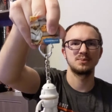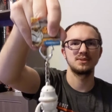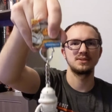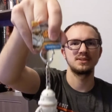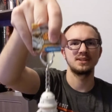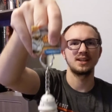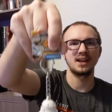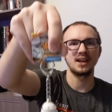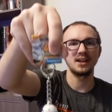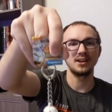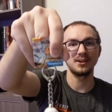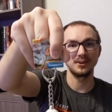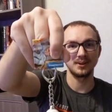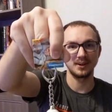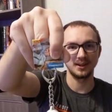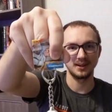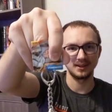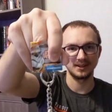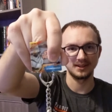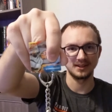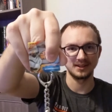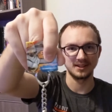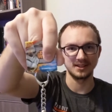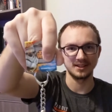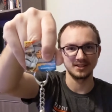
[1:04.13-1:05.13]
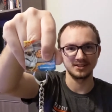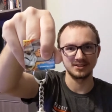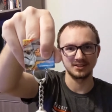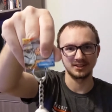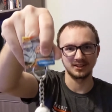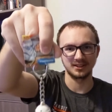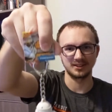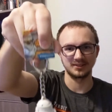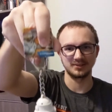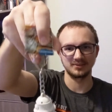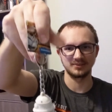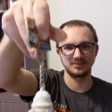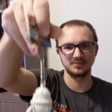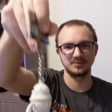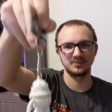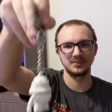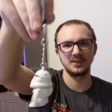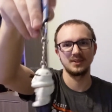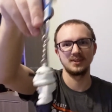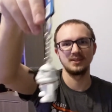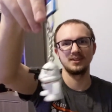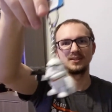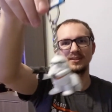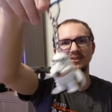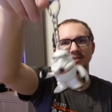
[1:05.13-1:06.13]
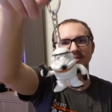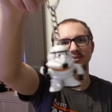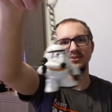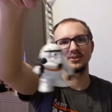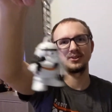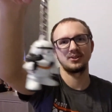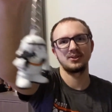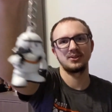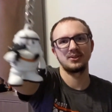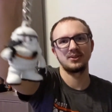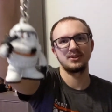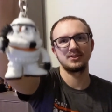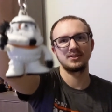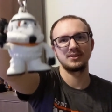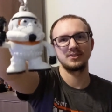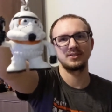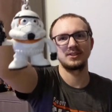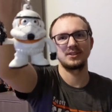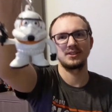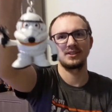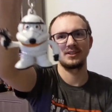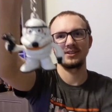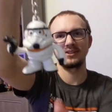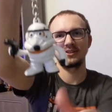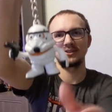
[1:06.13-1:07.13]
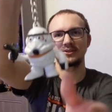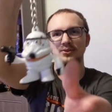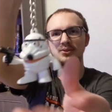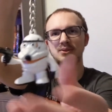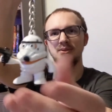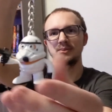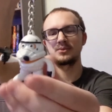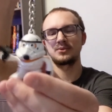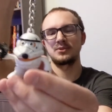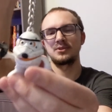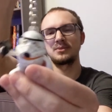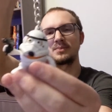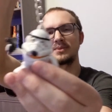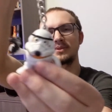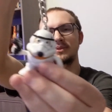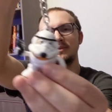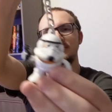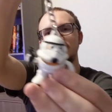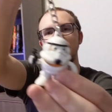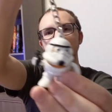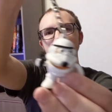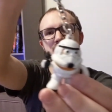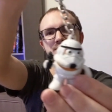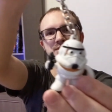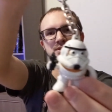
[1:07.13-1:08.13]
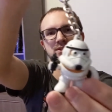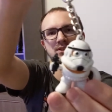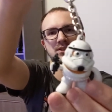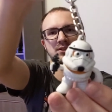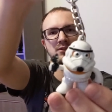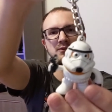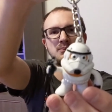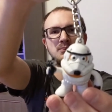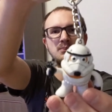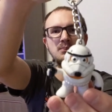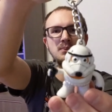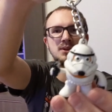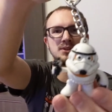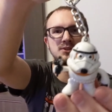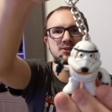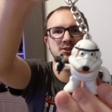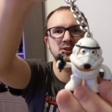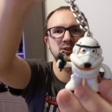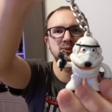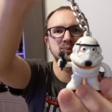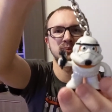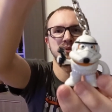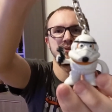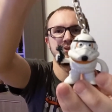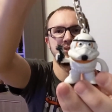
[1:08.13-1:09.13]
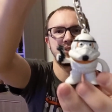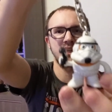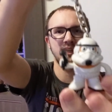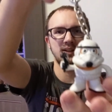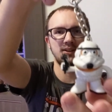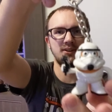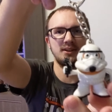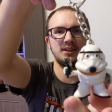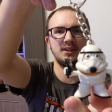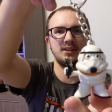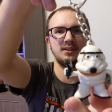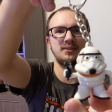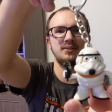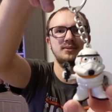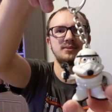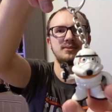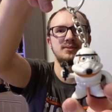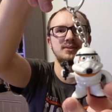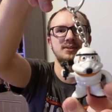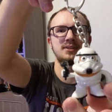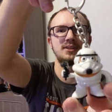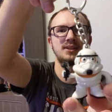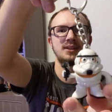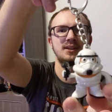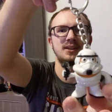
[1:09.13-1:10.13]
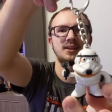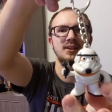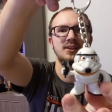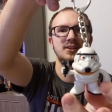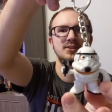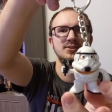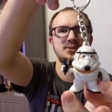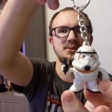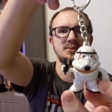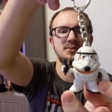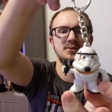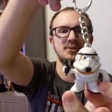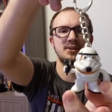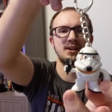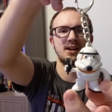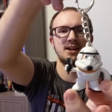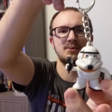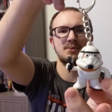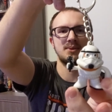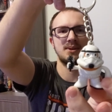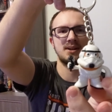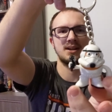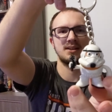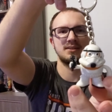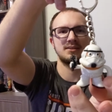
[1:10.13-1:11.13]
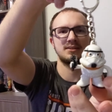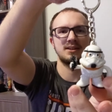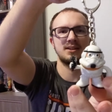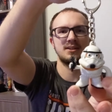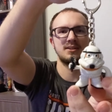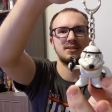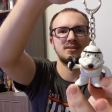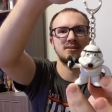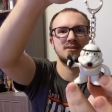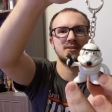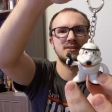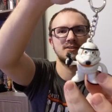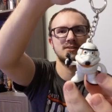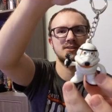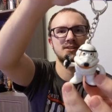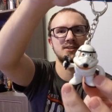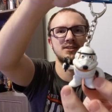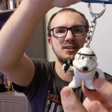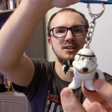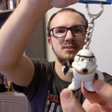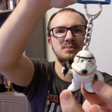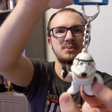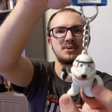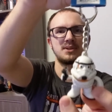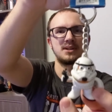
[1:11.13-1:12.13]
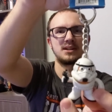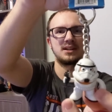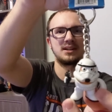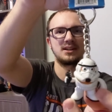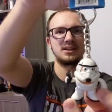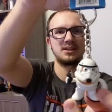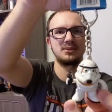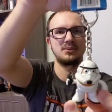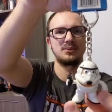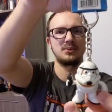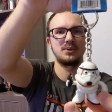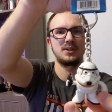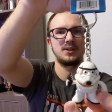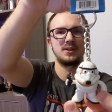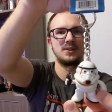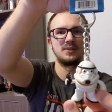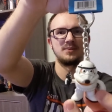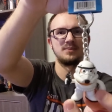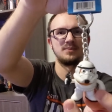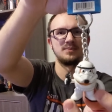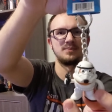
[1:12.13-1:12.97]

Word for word: Potato Head keychain. So this is a Stormtrooper version of Mr. Potato Head. So I'm glad we got that all cleared up and out of the way.